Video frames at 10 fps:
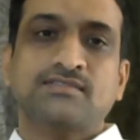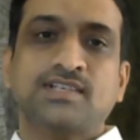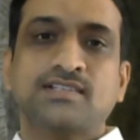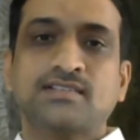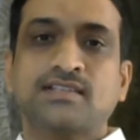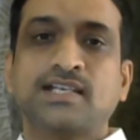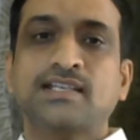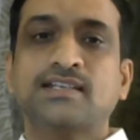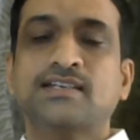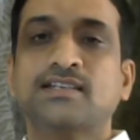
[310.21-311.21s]
Whereas
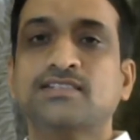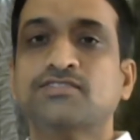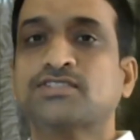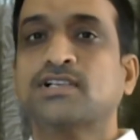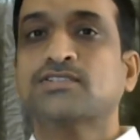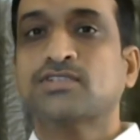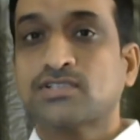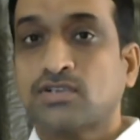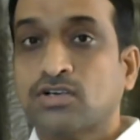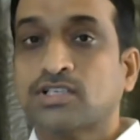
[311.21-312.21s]
renal regulation, which is also known as
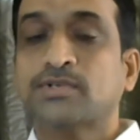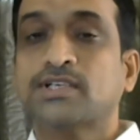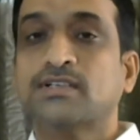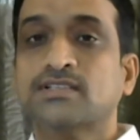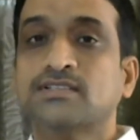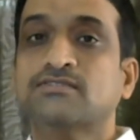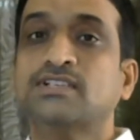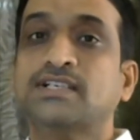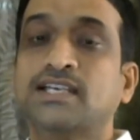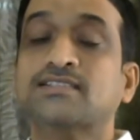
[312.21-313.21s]
long-term regulation, it
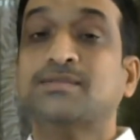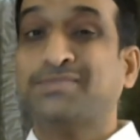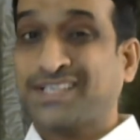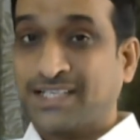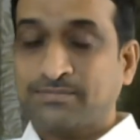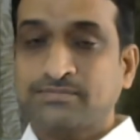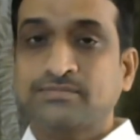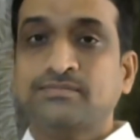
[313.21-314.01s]
will take some time,